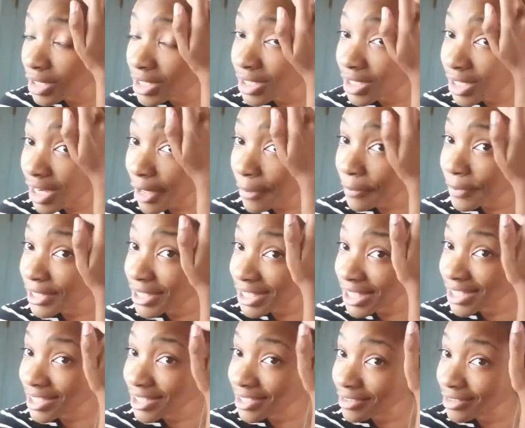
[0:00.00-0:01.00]
See that piece
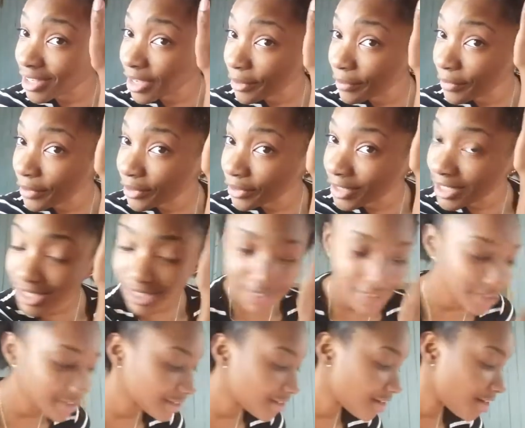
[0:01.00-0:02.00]
that's still coming out? It's
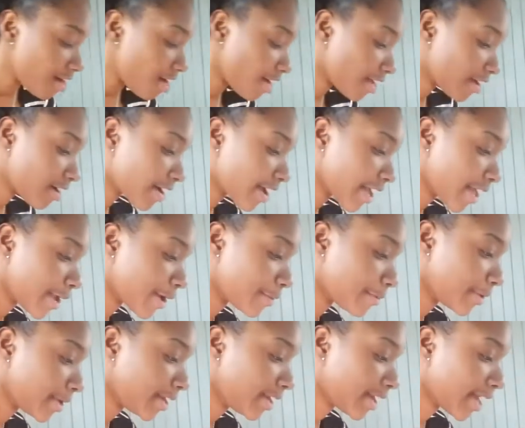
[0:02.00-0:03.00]
still. I gotta get a
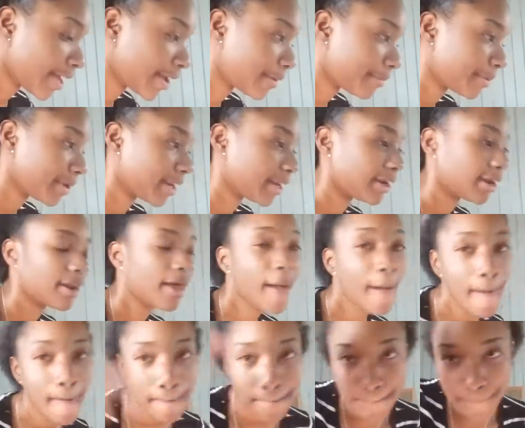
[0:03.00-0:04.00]
hairpin. I got a hairpin on.
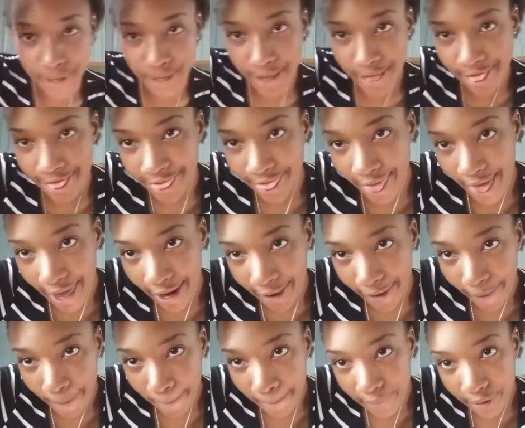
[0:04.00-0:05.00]
Put that up.